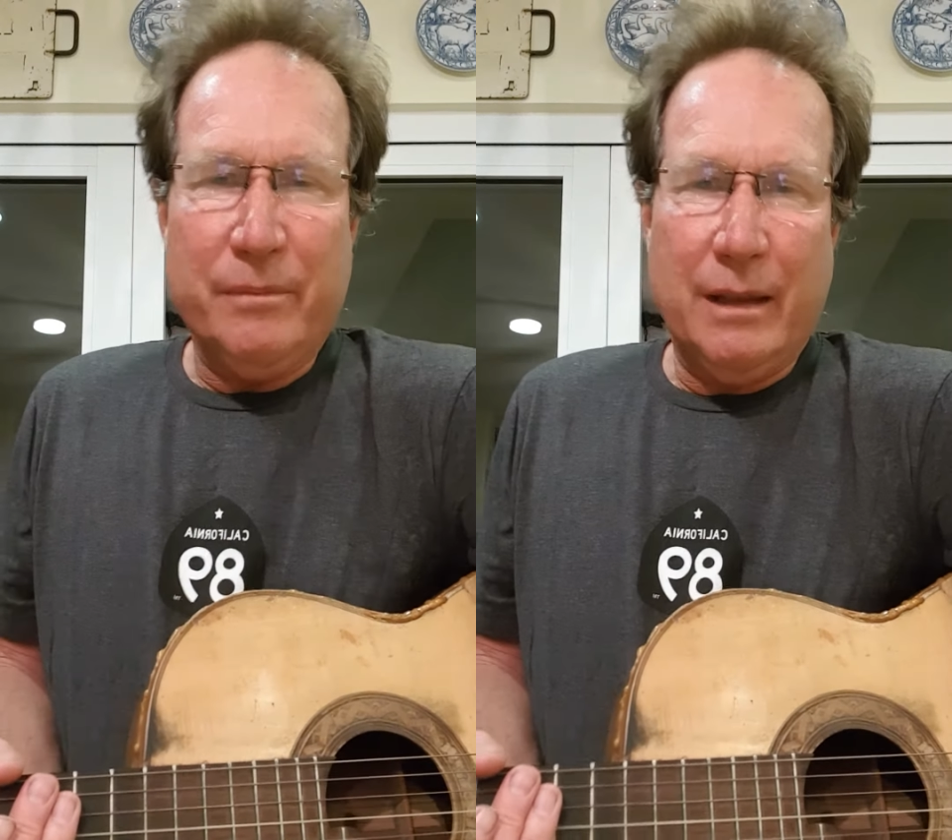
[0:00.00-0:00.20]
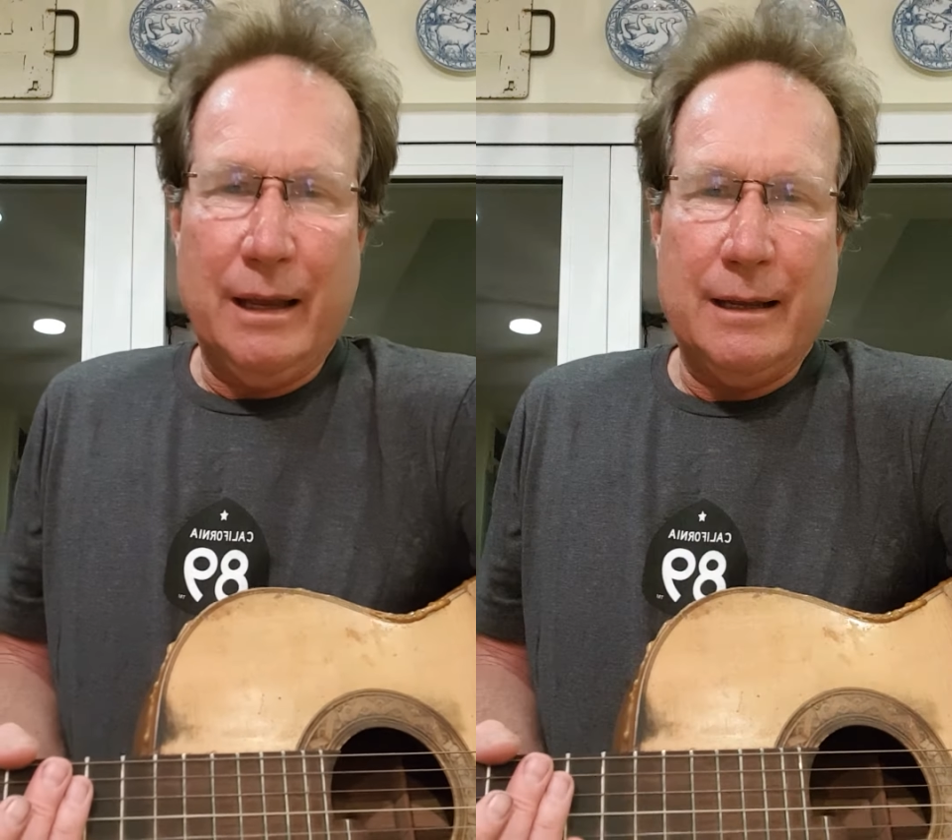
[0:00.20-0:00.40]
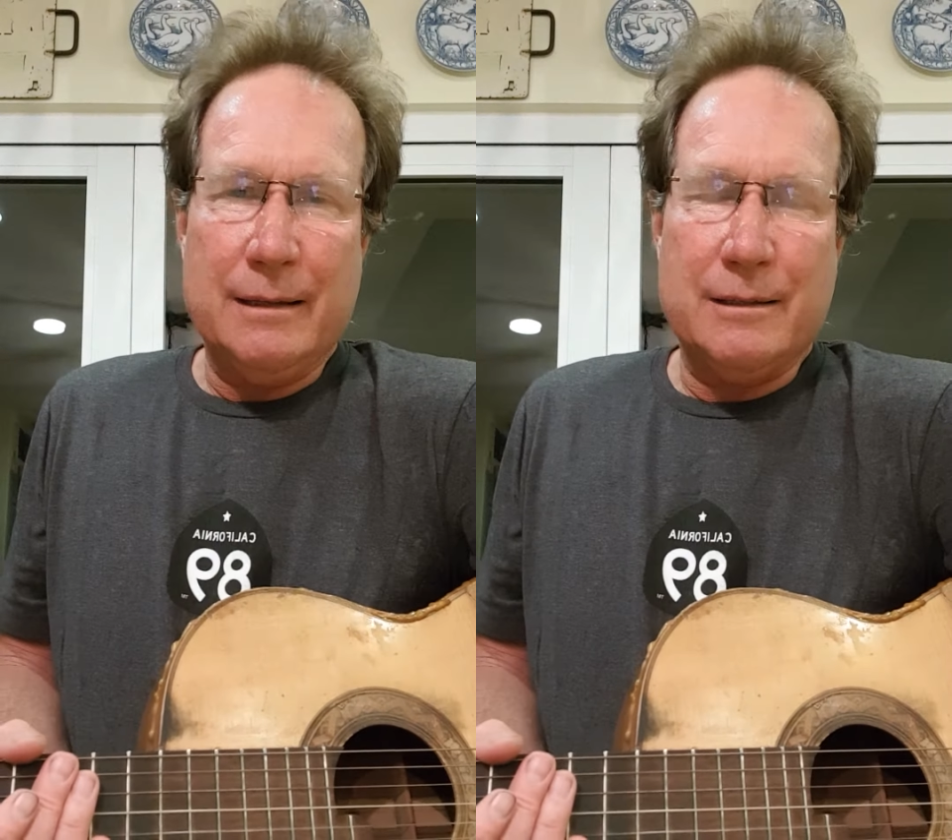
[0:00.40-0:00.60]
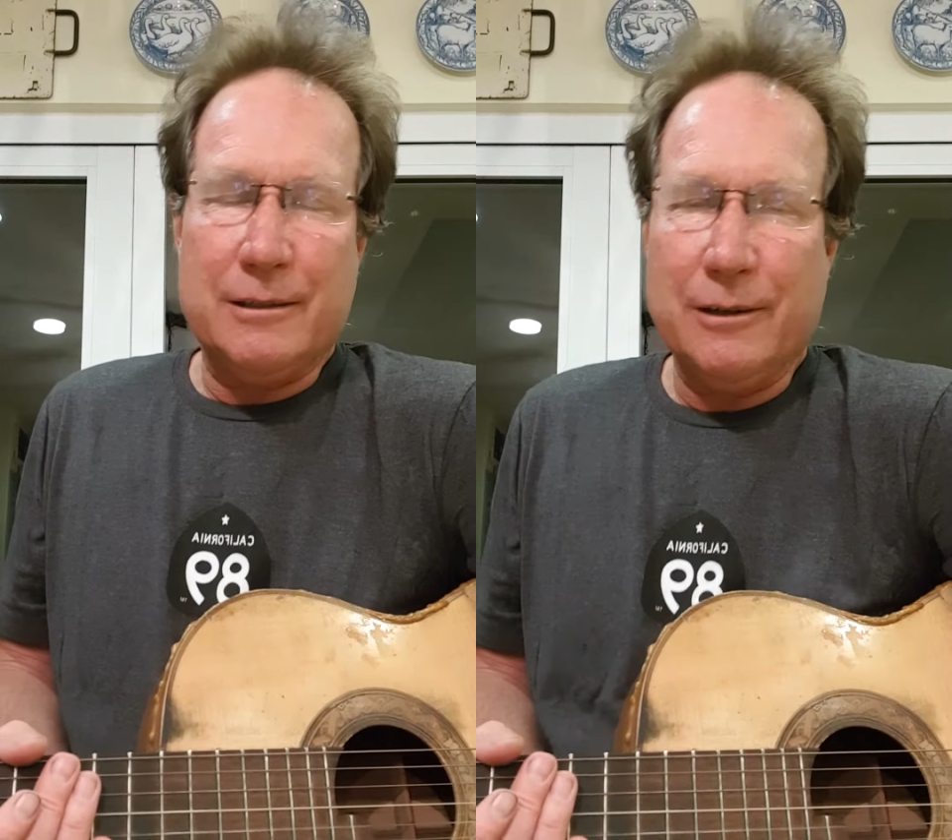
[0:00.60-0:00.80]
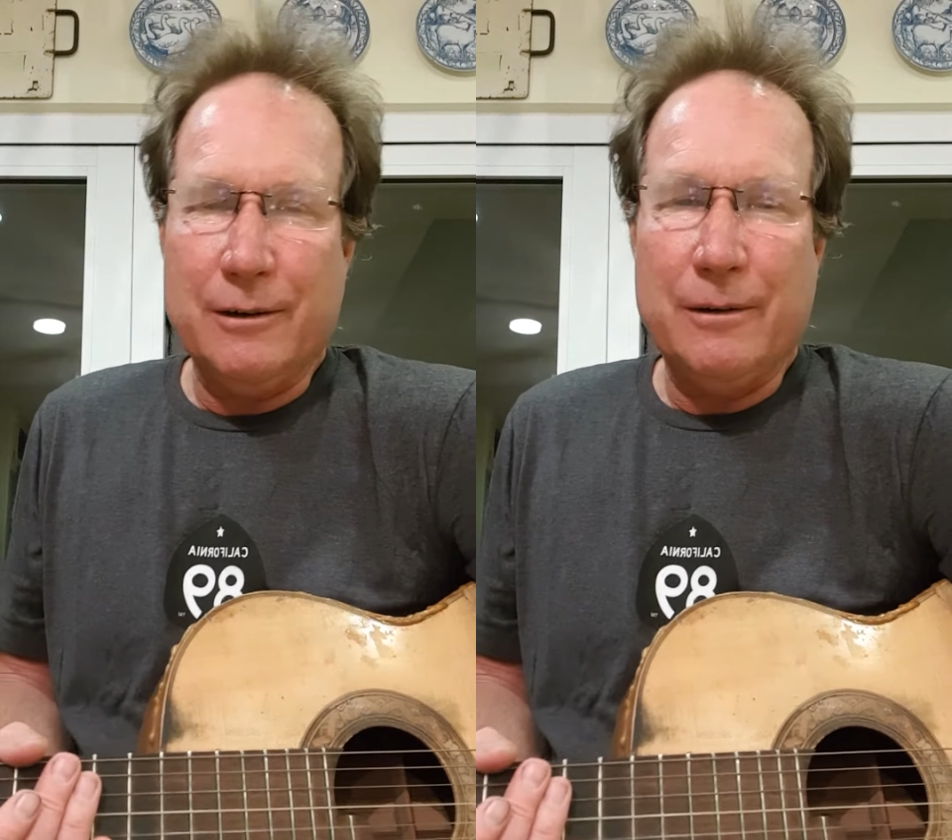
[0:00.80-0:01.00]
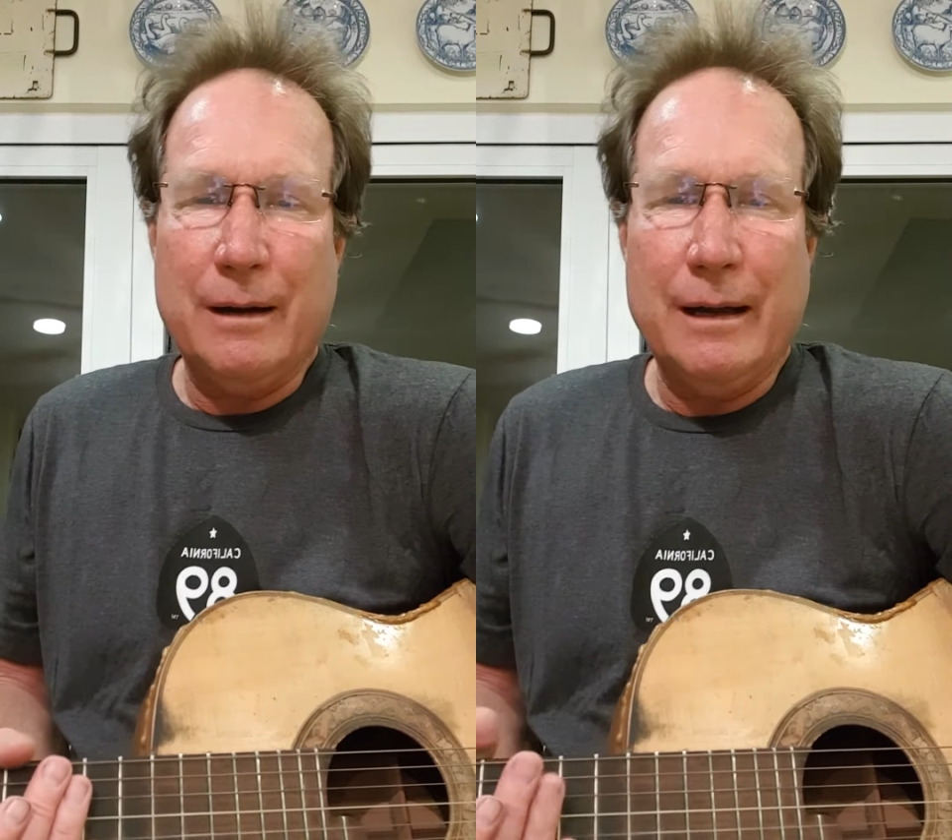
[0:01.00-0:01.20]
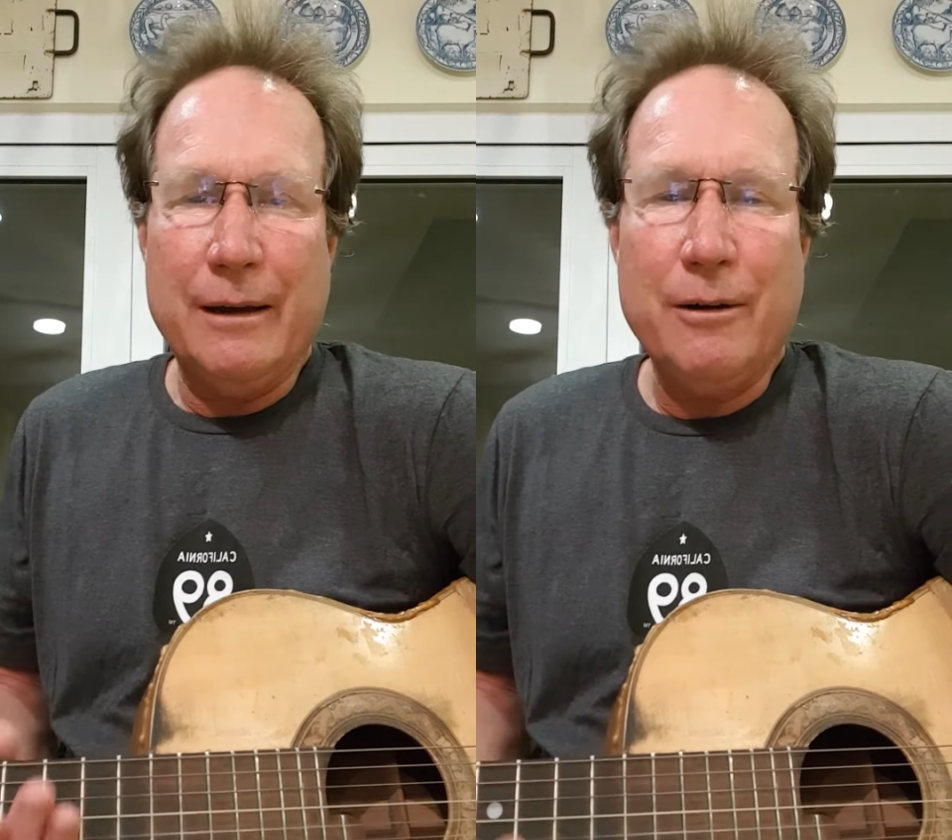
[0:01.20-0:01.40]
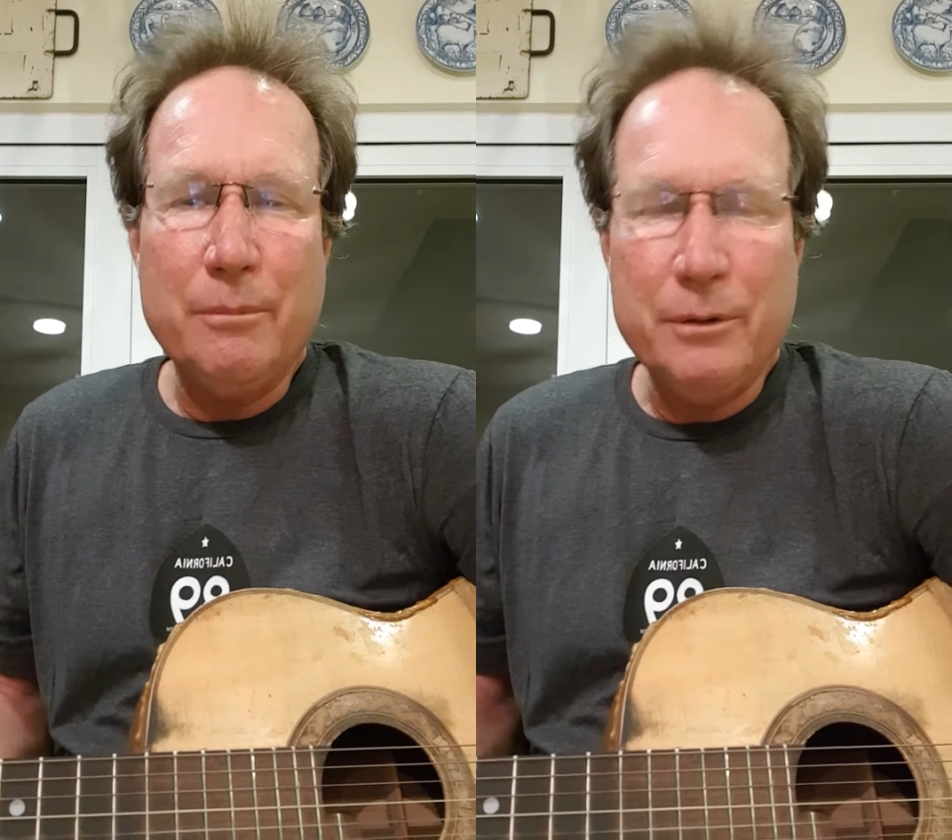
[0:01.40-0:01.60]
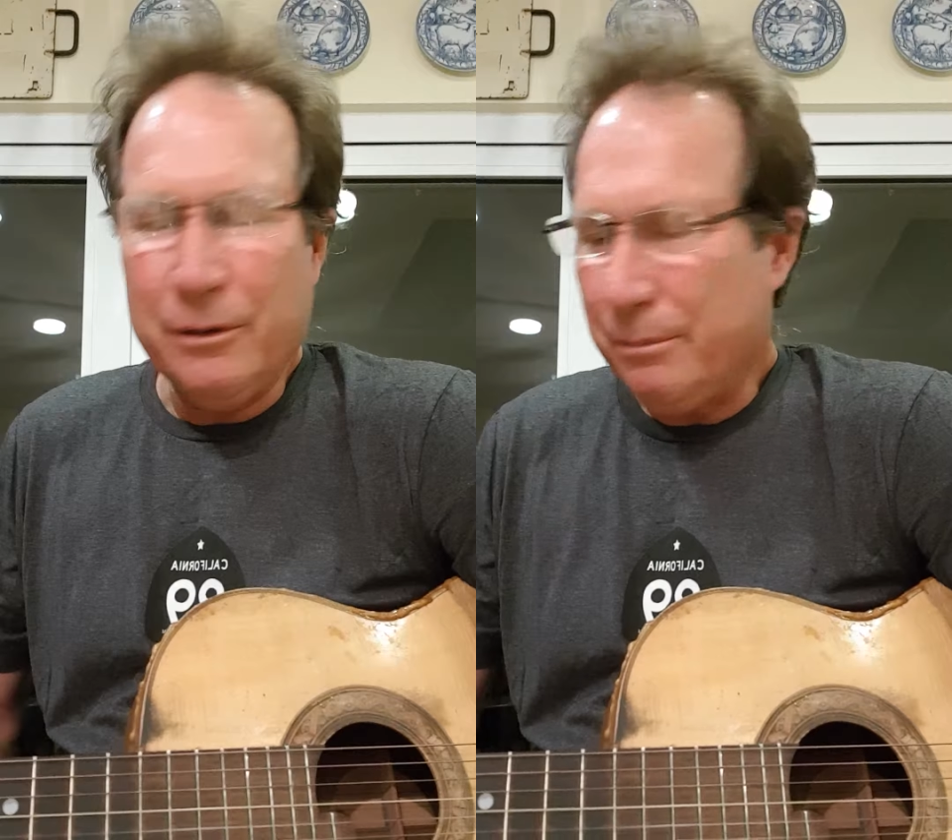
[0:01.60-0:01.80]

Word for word: And so I hope you